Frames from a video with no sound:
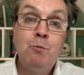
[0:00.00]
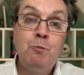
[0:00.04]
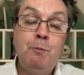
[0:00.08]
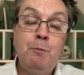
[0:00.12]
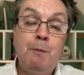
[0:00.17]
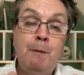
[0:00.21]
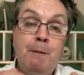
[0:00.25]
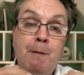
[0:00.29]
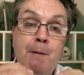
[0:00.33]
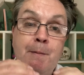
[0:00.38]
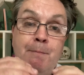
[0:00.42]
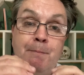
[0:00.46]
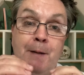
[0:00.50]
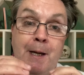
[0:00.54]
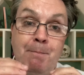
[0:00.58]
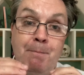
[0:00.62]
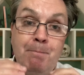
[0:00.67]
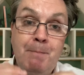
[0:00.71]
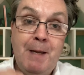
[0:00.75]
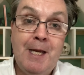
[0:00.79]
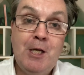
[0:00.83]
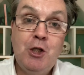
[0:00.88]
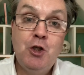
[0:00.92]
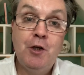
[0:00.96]
would be by
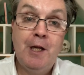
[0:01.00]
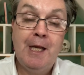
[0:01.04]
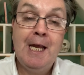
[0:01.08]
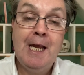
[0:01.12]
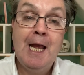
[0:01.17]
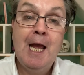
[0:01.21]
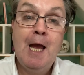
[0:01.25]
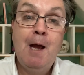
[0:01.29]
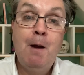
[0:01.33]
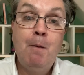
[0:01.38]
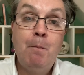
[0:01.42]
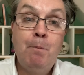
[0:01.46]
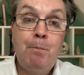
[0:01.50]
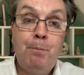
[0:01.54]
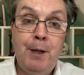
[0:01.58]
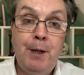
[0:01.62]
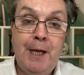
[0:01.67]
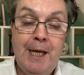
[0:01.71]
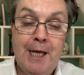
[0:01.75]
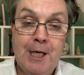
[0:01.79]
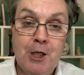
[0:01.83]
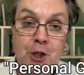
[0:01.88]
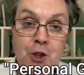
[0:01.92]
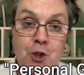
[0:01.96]
measuring
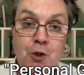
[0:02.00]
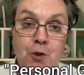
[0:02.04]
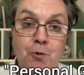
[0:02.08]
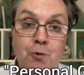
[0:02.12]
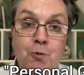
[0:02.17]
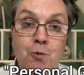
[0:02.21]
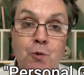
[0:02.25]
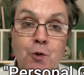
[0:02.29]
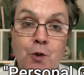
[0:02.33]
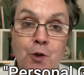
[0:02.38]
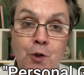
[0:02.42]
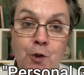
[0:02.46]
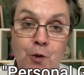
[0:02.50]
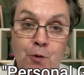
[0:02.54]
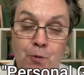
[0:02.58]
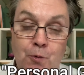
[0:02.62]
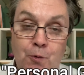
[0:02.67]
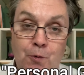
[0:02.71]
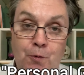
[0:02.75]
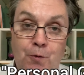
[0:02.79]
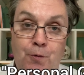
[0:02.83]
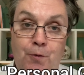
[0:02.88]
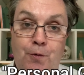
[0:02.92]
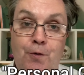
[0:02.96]
personal
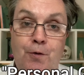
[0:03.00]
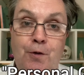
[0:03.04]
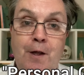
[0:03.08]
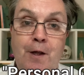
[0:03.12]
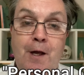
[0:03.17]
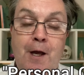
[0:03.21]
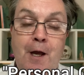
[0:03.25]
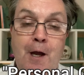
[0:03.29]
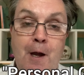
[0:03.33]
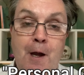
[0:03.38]
growth